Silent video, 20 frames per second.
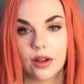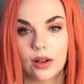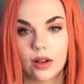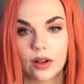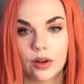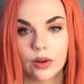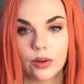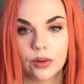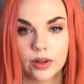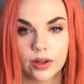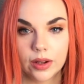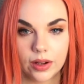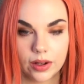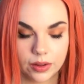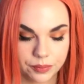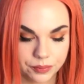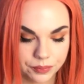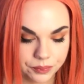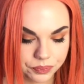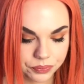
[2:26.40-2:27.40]

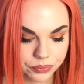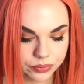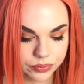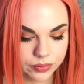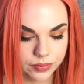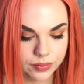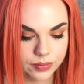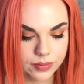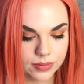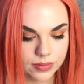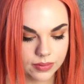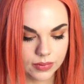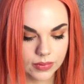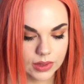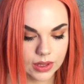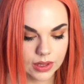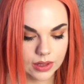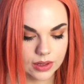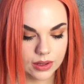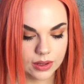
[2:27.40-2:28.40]
Okay.
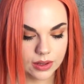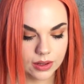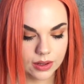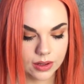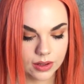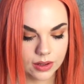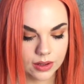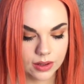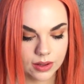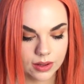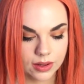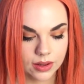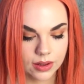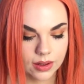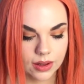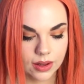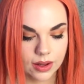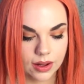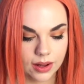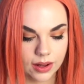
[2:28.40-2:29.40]
I
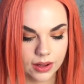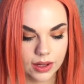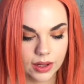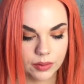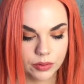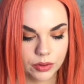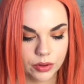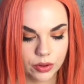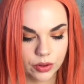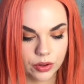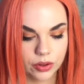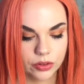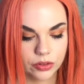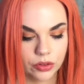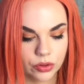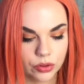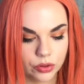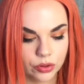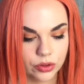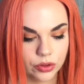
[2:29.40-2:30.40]
am going
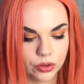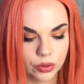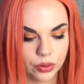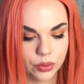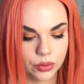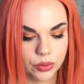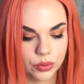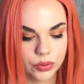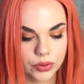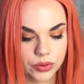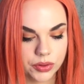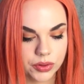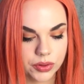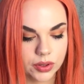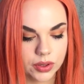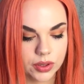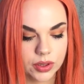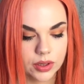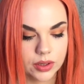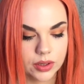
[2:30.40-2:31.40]
to use...